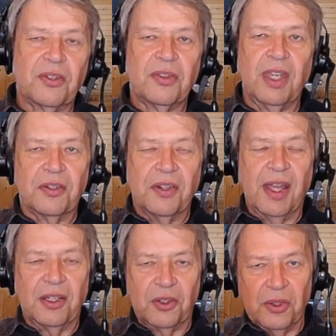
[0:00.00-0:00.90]

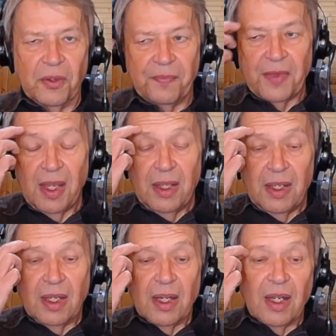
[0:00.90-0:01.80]
I've had a lot of
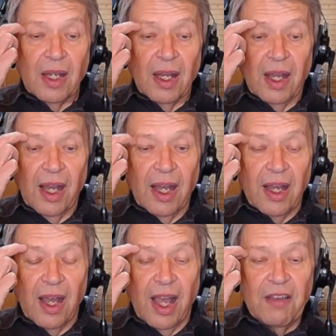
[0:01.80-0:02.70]
things in my life that
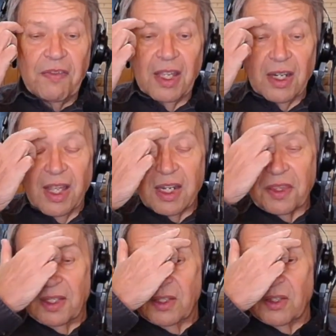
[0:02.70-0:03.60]
didn't kill me,
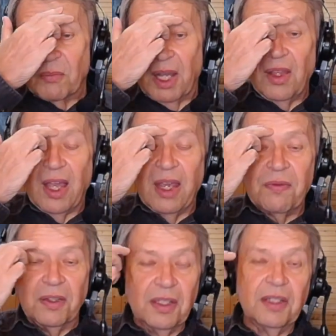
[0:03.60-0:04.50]

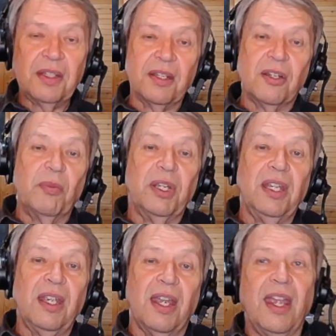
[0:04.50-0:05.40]
and they didn't make me
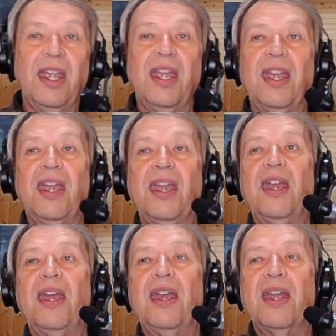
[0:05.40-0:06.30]
stronger. They made
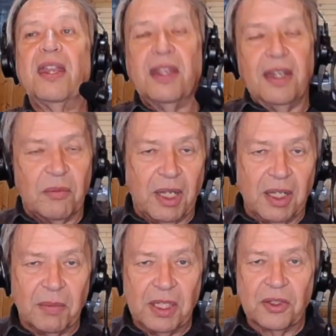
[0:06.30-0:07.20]
me
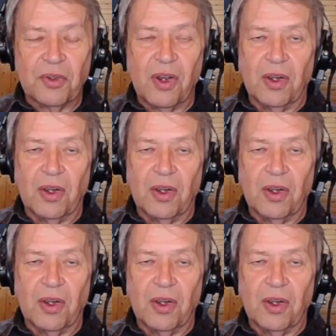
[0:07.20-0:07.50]
weaker.